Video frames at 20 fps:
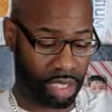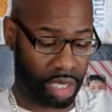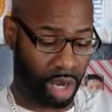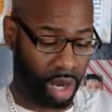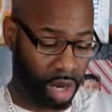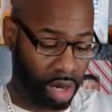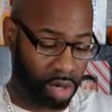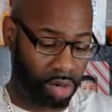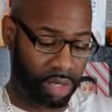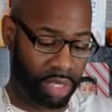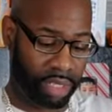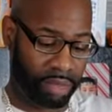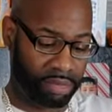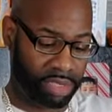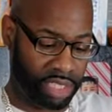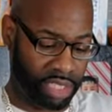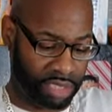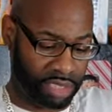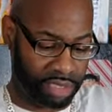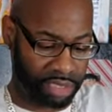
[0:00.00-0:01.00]
OMG
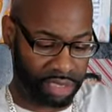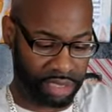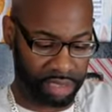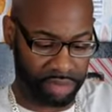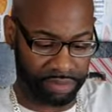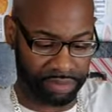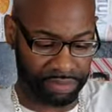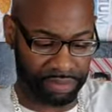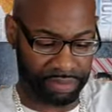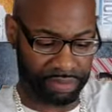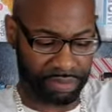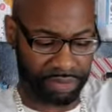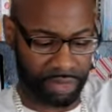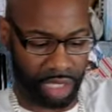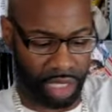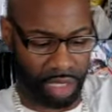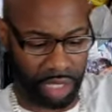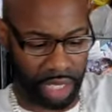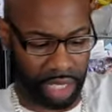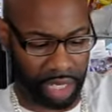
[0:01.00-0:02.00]
Jesus.
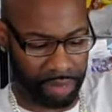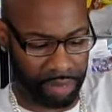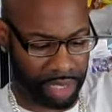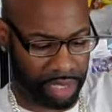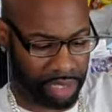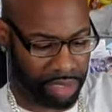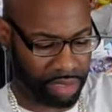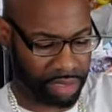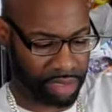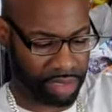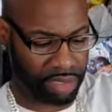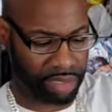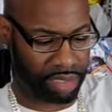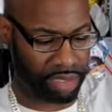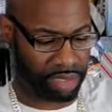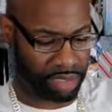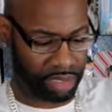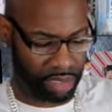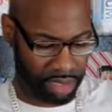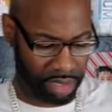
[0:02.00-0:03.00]
Okay, here we go.
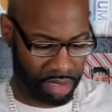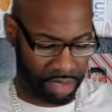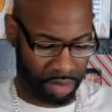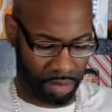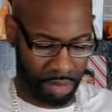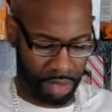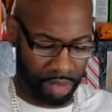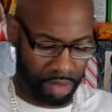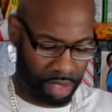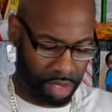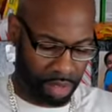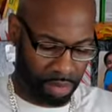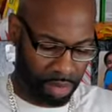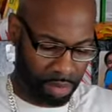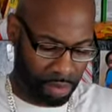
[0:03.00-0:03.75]
So, we want